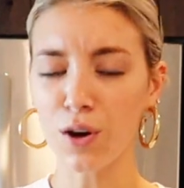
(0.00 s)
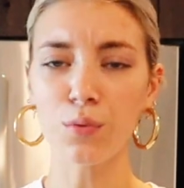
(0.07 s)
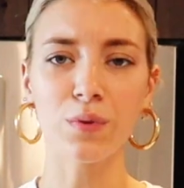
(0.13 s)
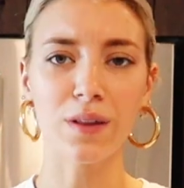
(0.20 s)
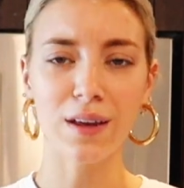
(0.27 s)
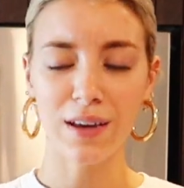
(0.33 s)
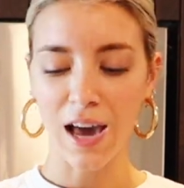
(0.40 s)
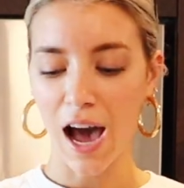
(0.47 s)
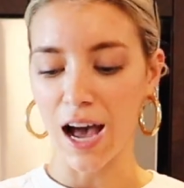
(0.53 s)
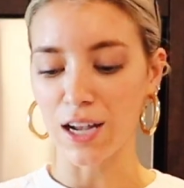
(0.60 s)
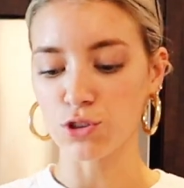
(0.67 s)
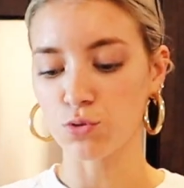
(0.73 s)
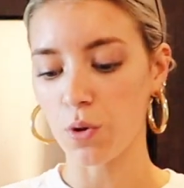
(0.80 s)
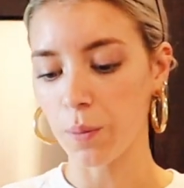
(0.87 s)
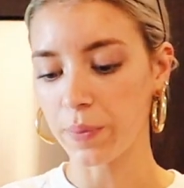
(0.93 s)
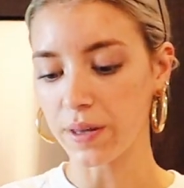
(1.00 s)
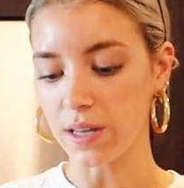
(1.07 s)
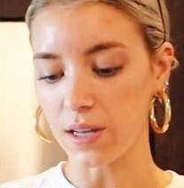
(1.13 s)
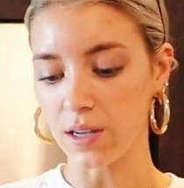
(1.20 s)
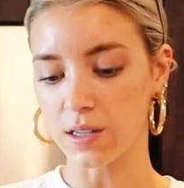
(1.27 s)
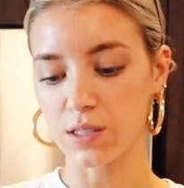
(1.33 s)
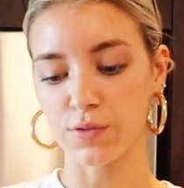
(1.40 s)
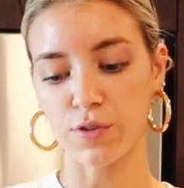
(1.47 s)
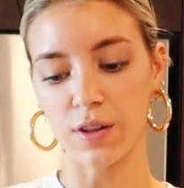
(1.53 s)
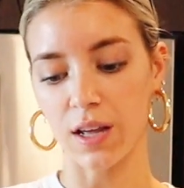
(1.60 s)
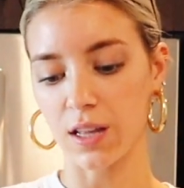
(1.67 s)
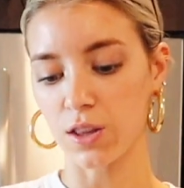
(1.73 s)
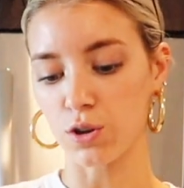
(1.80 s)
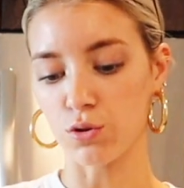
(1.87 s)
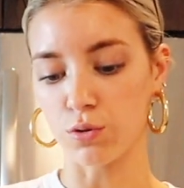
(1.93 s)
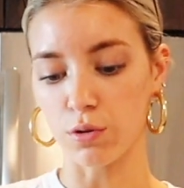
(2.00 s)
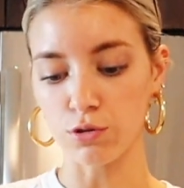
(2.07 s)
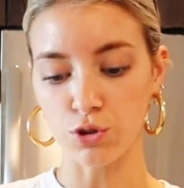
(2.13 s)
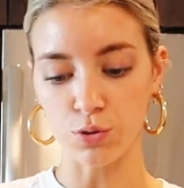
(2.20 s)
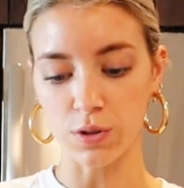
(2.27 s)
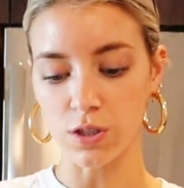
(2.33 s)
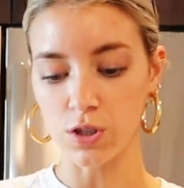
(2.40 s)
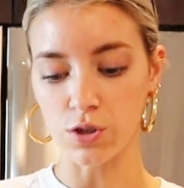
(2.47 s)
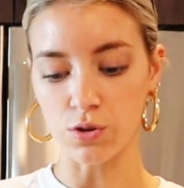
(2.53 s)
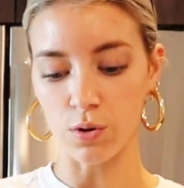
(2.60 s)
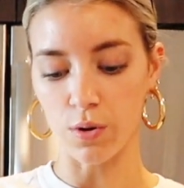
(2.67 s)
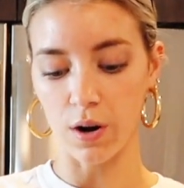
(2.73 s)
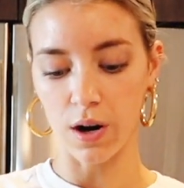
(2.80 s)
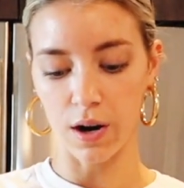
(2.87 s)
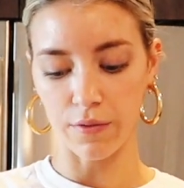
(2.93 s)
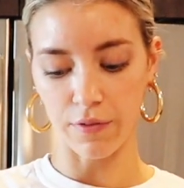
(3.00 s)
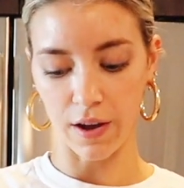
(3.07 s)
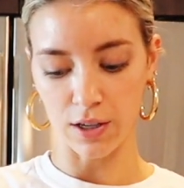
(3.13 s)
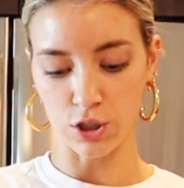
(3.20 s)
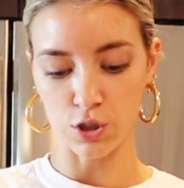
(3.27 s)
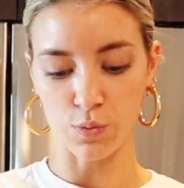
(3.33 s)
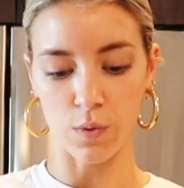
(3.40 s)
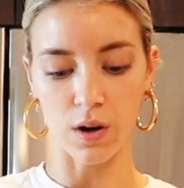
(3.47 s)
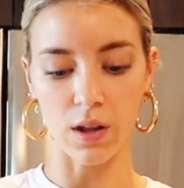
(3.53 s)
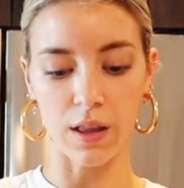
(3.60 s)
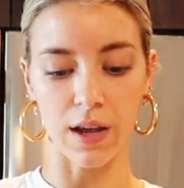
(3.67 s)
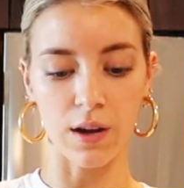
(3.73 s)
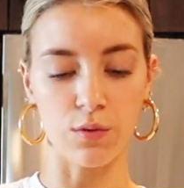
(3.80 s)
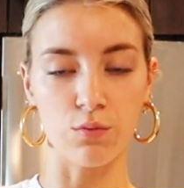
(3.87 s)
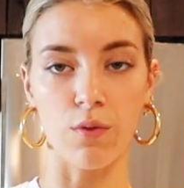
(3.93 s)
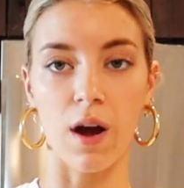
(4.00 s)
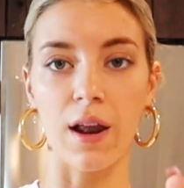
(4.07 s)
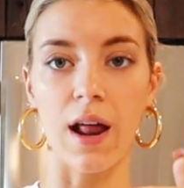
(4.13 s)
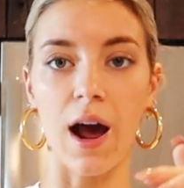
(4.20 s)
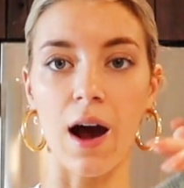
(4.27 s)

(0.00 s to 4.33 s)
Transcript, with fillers: like a really casual piece for like the grocery store if I just wanna like run